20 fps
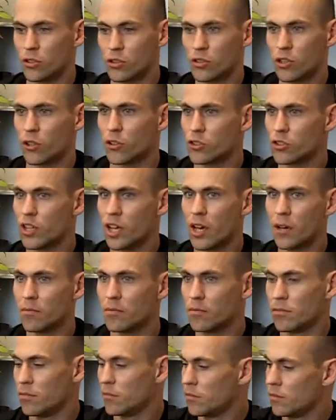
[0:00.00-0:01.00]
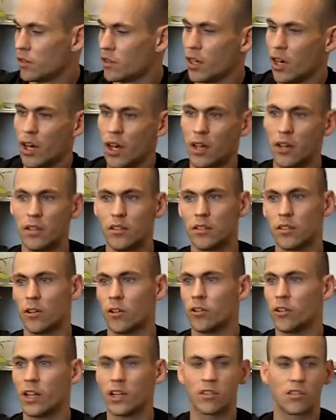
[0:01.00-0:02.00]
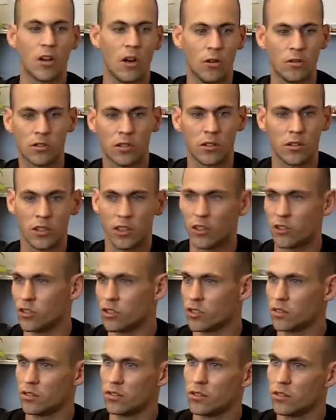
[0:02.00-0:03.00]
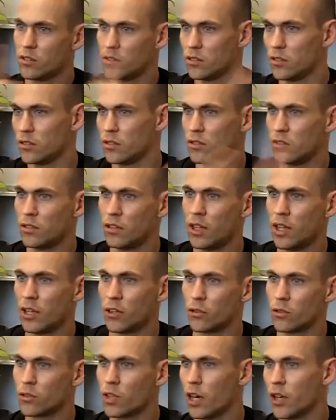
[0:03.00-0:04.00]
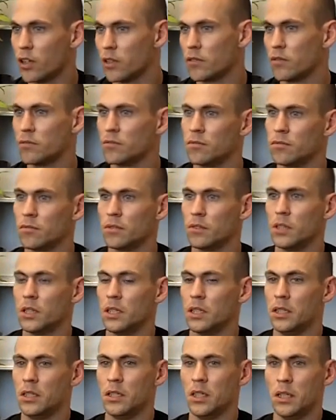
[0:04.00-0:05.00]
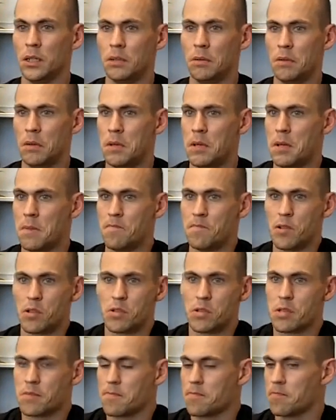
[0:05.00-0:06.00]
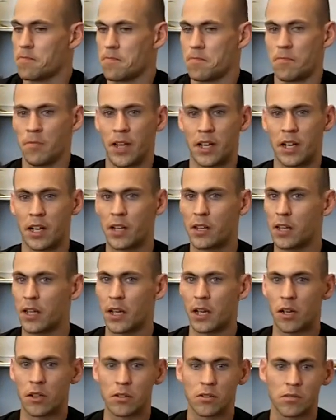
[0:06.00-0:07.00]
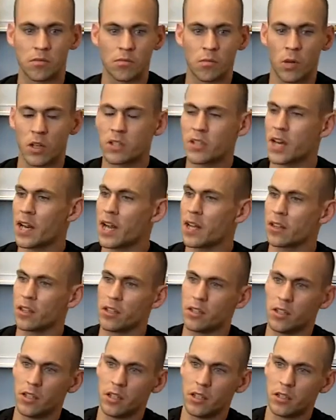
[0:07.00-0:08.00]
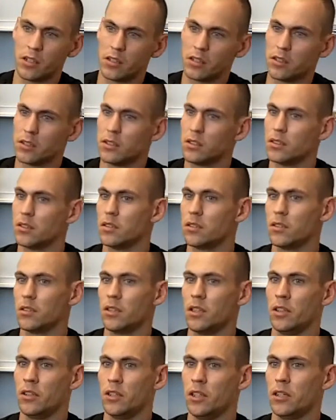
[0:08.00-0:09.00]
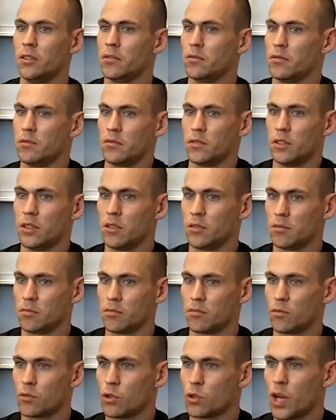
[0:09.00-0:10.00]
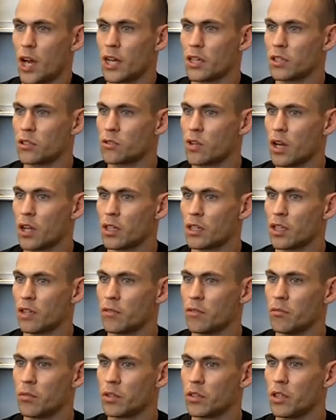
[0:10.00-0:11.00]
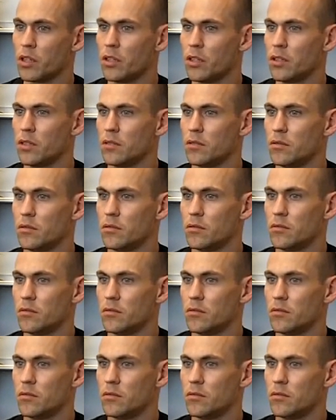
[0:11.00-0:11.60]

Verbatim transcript: stutter step, cut, go to the next cone, you know, just angled cutting, you know, just like anything else. What does that athlete need? And then, you know, try to give them what they need.